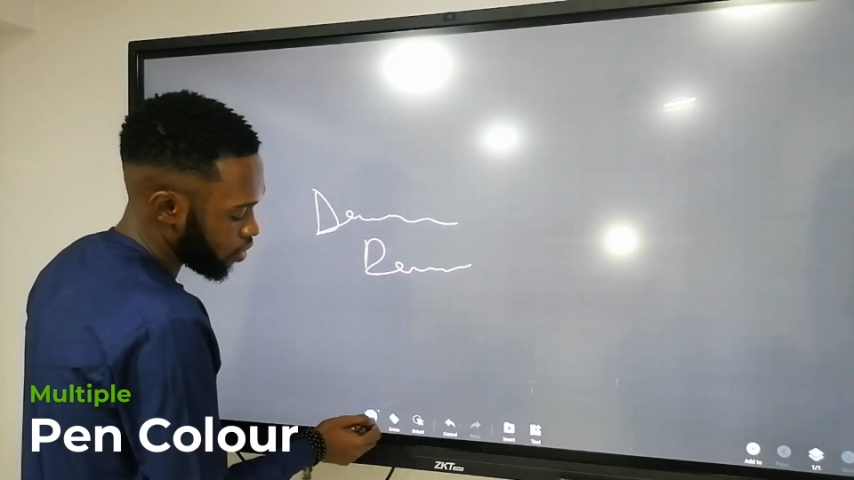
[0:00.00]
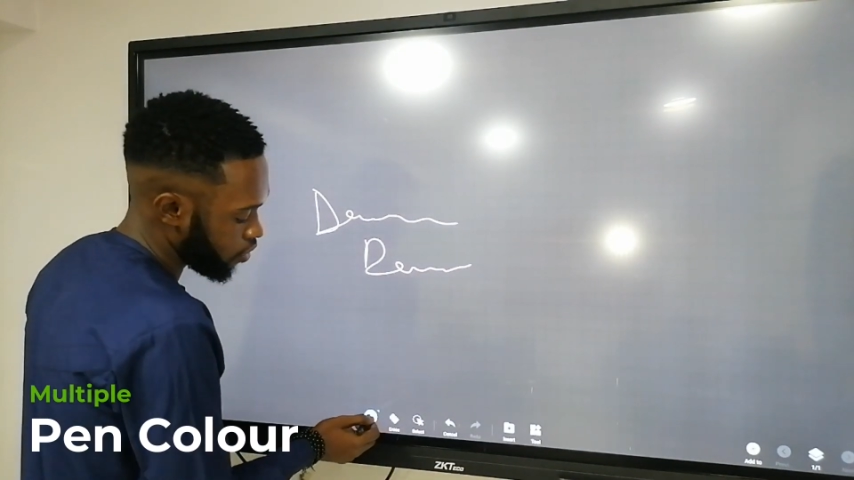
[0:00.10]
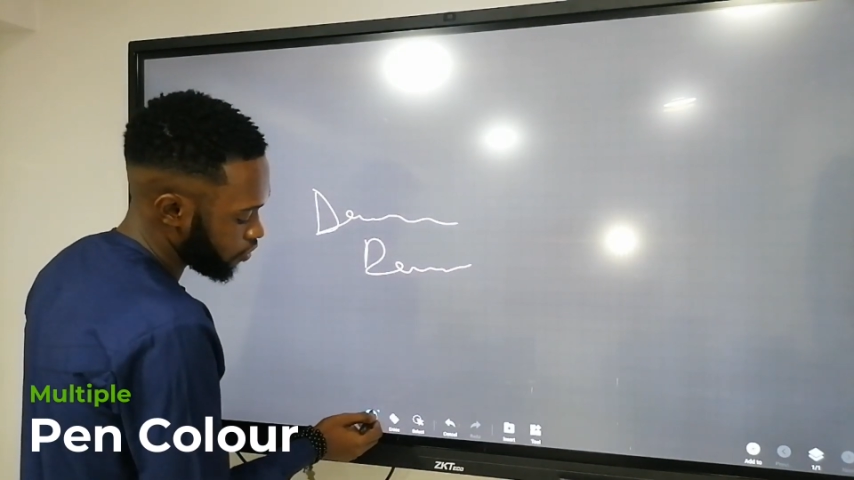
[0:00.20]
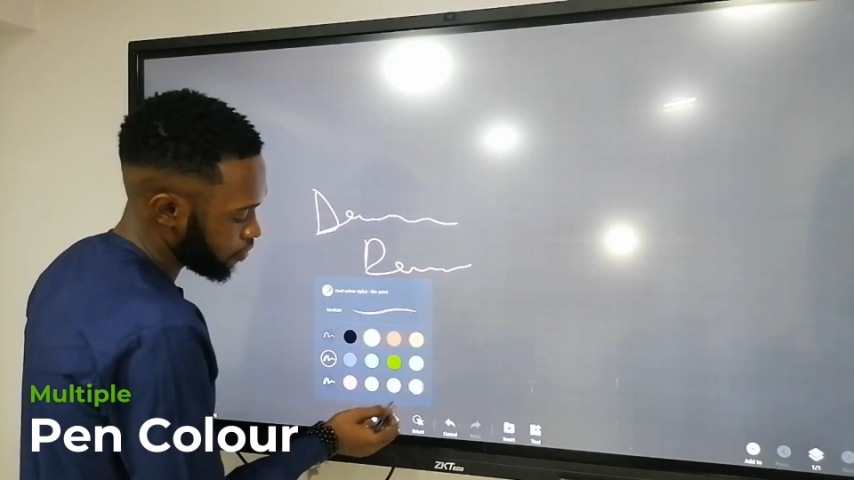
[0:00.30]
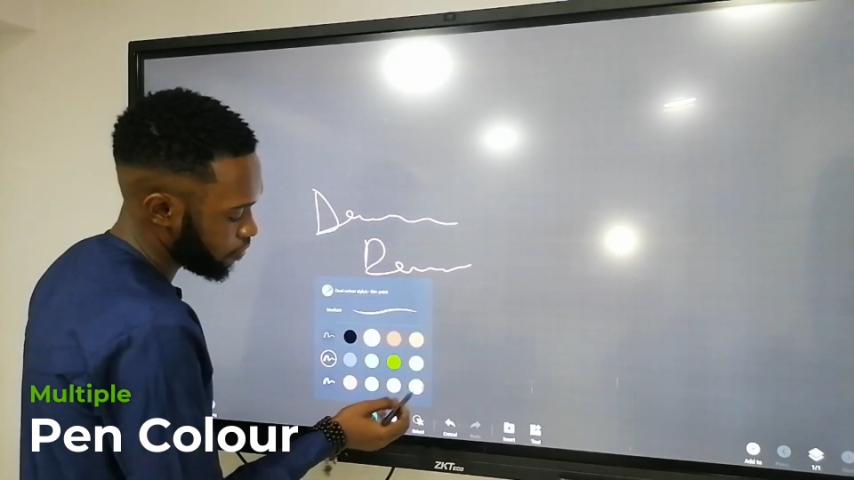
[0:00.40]

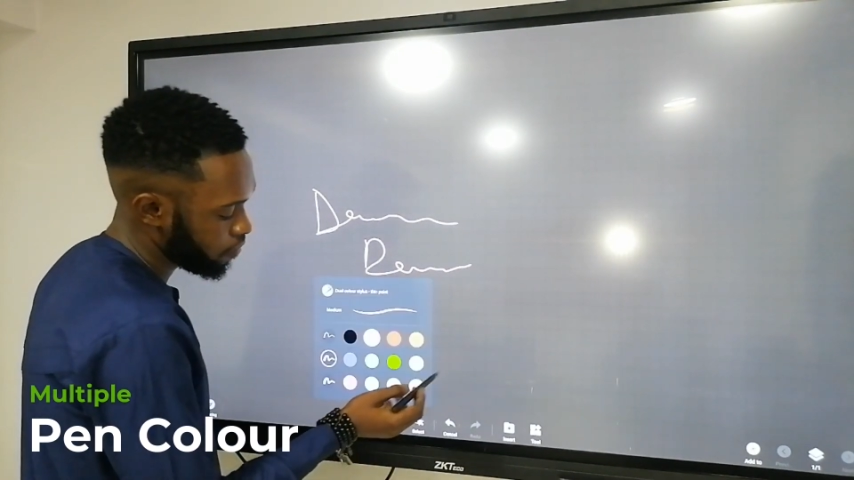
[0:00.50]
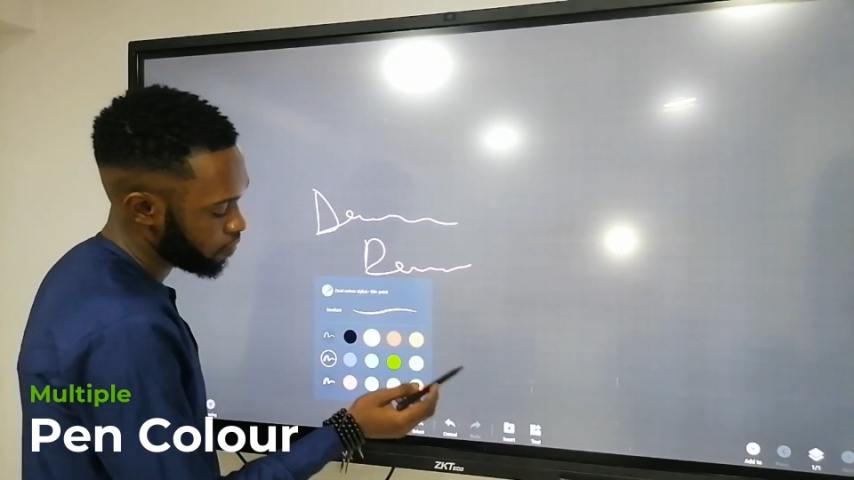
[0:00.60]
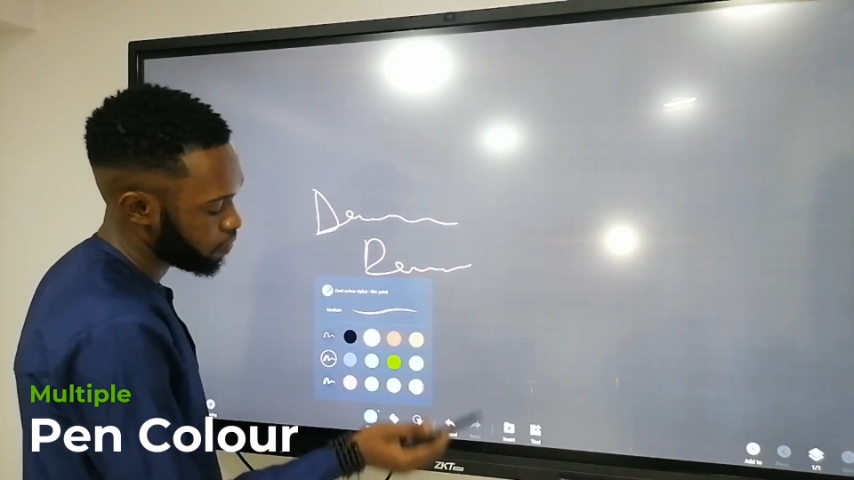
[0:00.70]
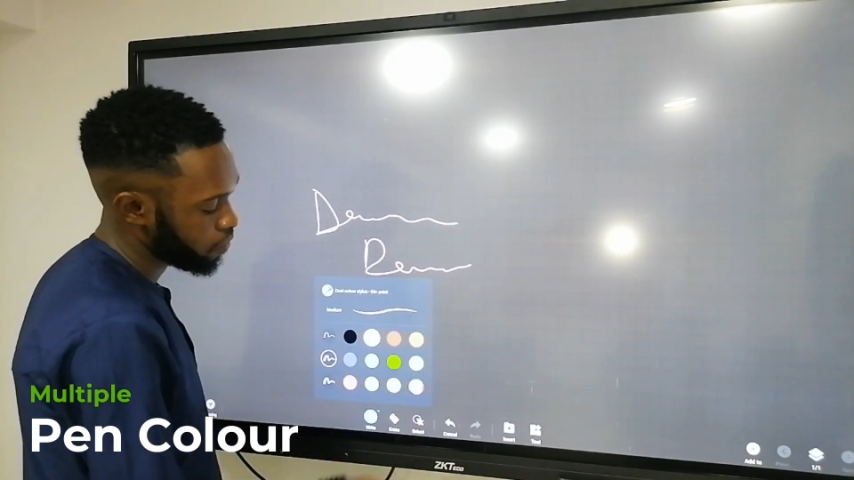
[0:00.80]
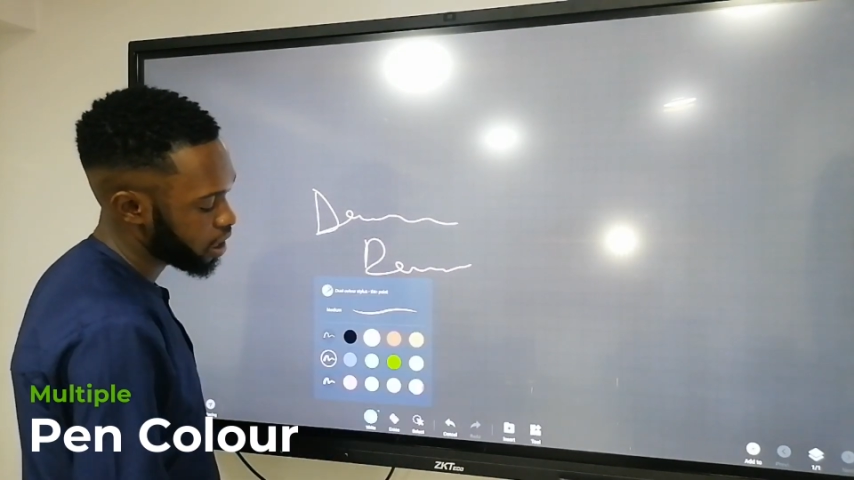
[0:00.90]

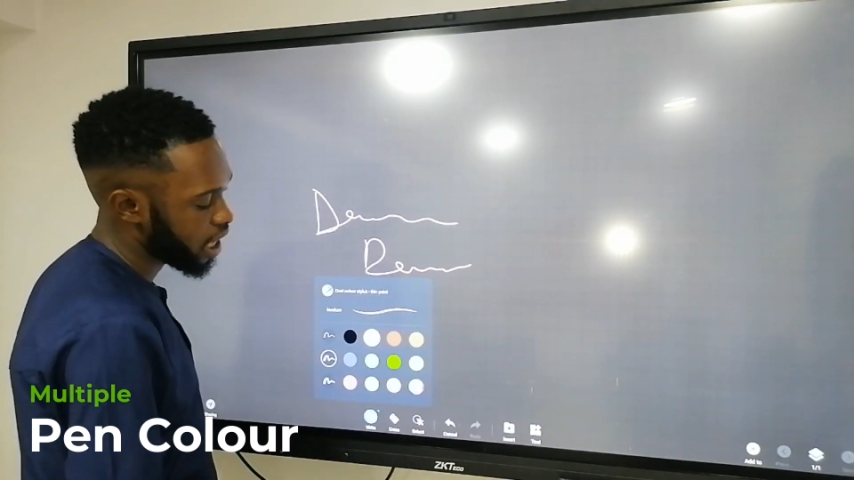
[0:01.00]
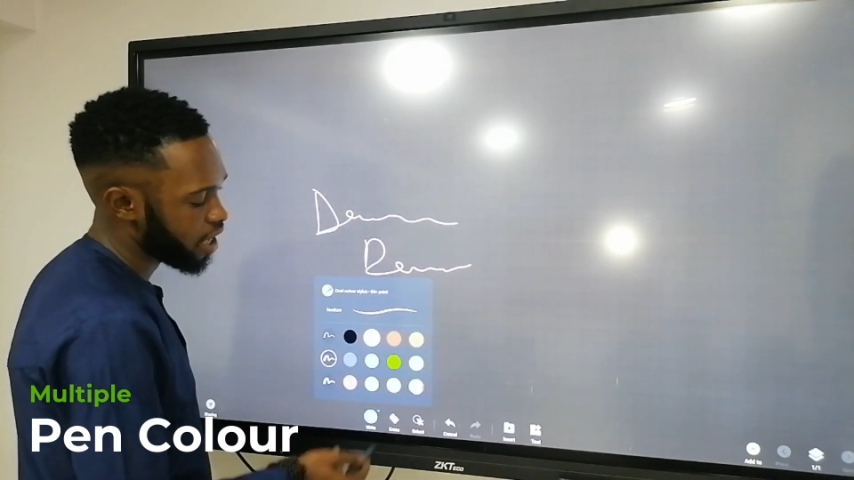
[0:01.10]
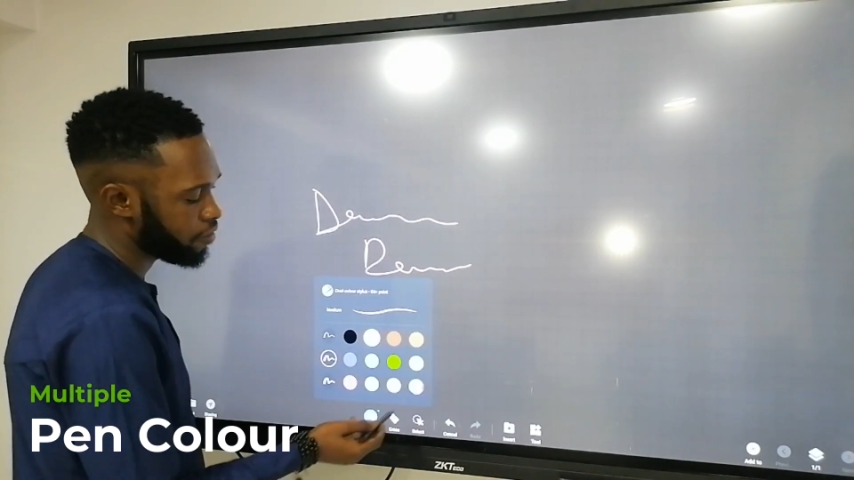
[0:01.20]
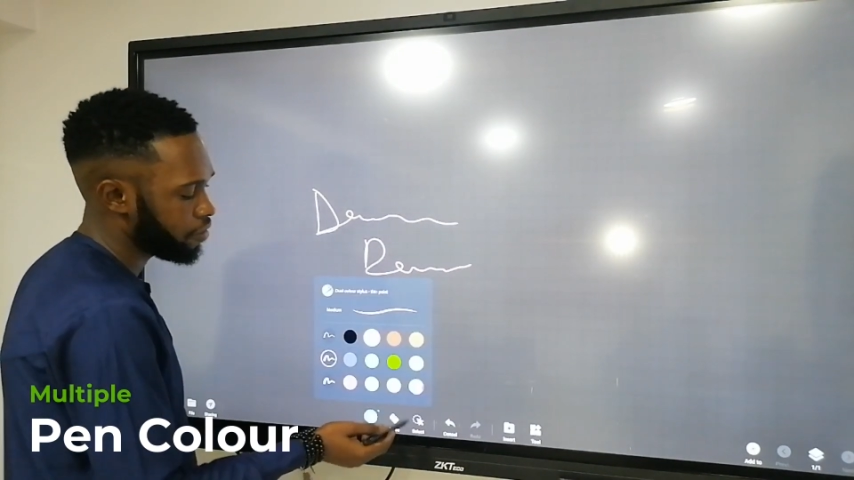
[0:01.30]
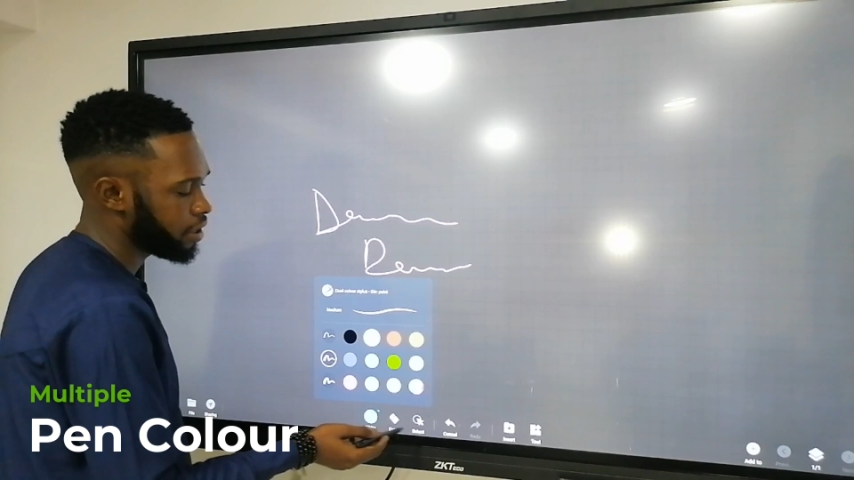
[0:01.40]
of what
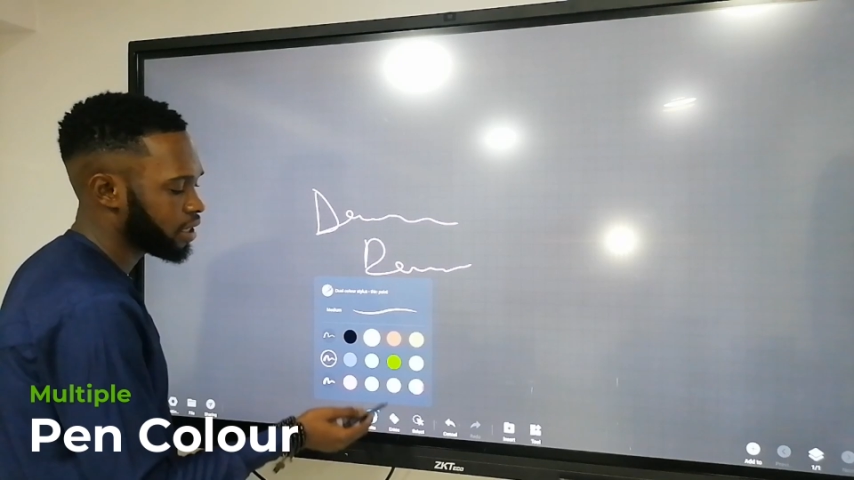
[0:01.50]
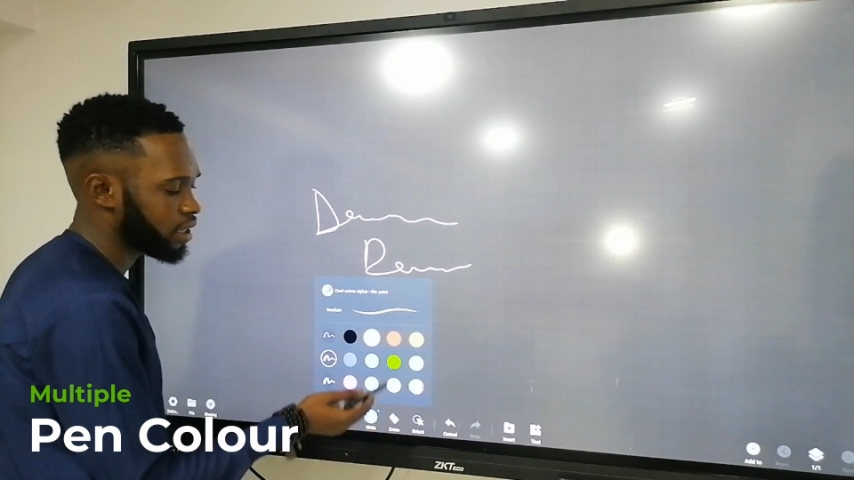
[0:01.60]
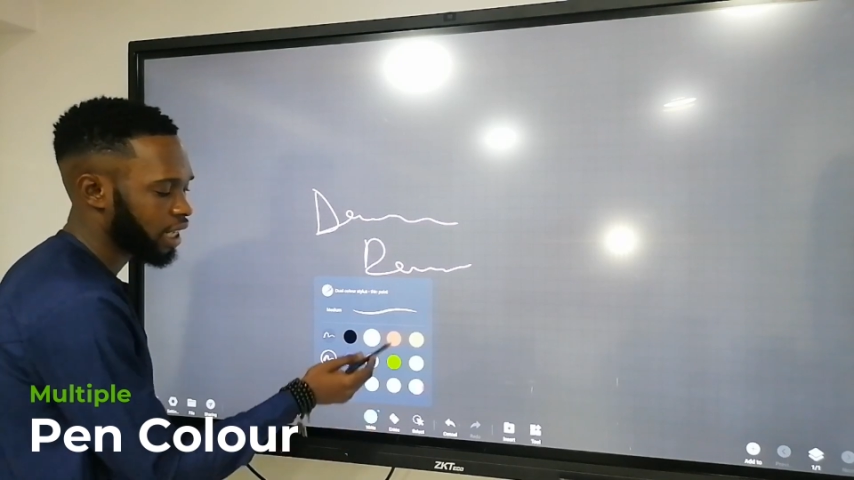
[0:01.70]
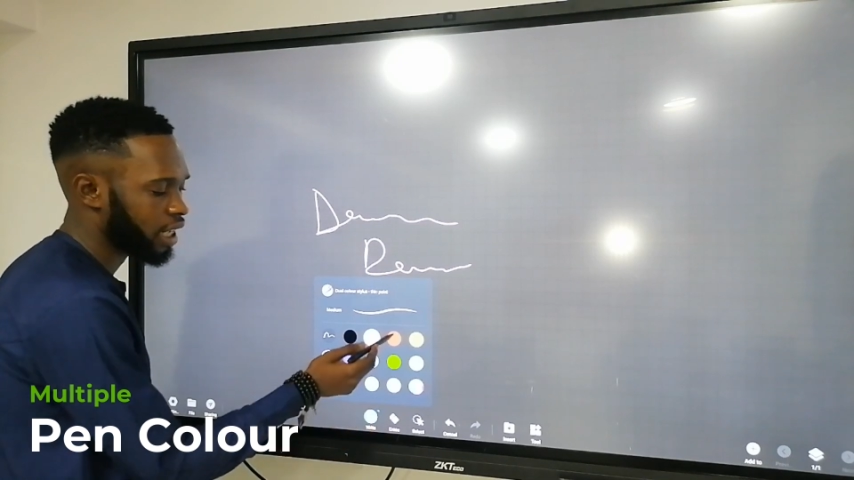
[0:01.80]
I have written,